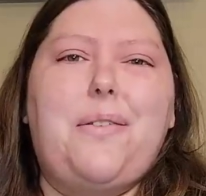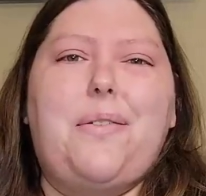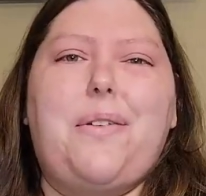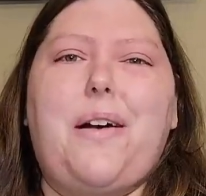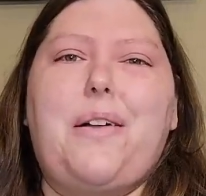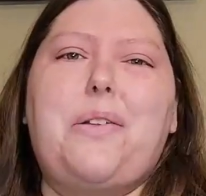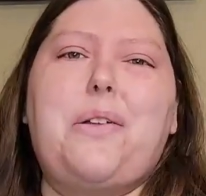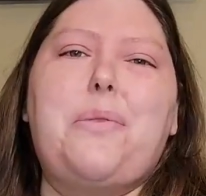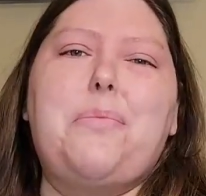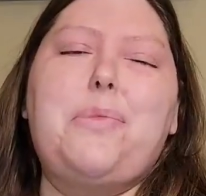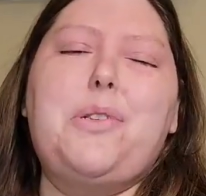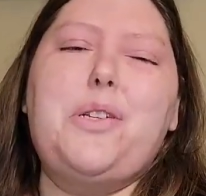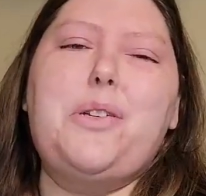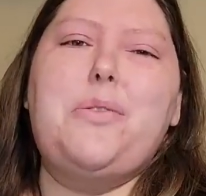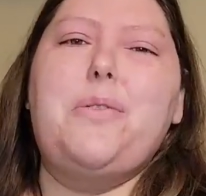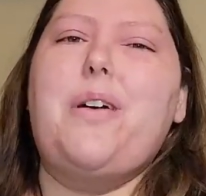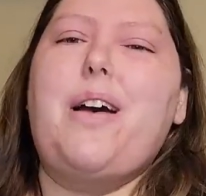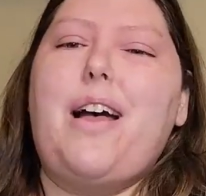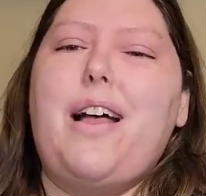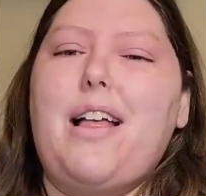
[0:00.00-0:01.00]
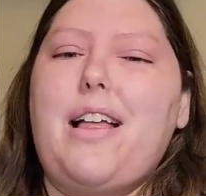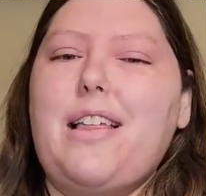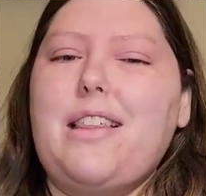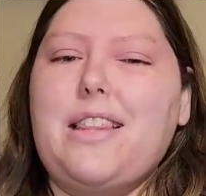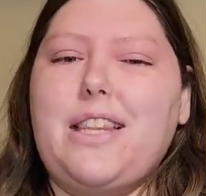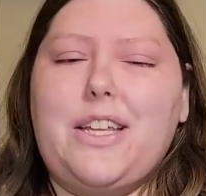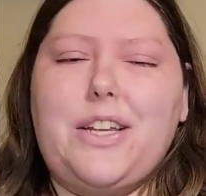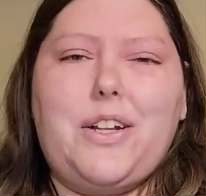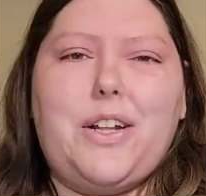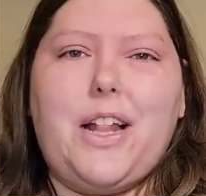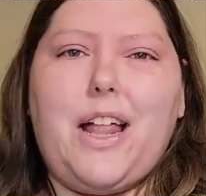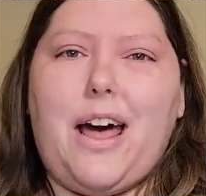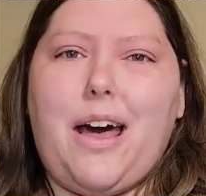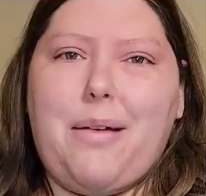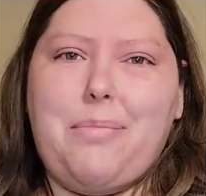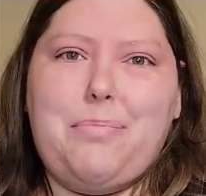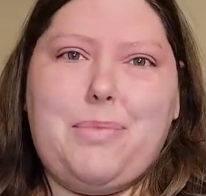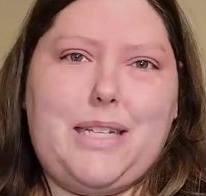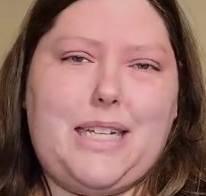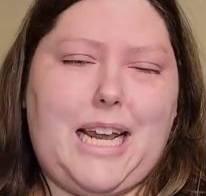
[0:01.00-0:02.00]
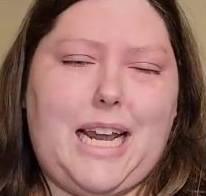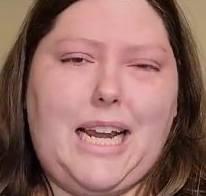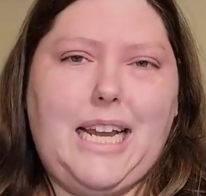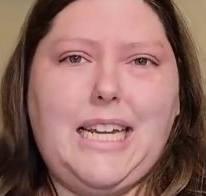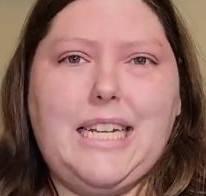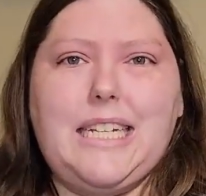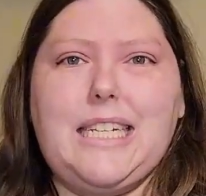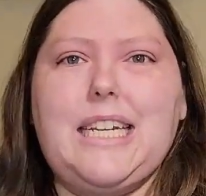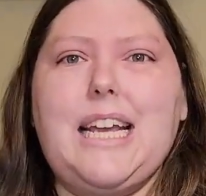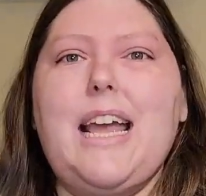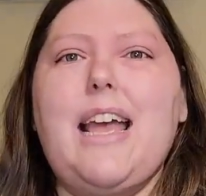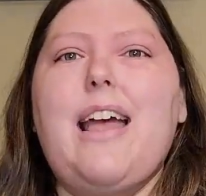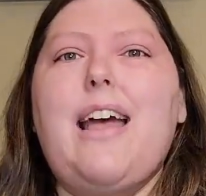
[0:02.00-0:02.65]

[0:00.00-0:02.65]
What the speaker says: welcome to a little update.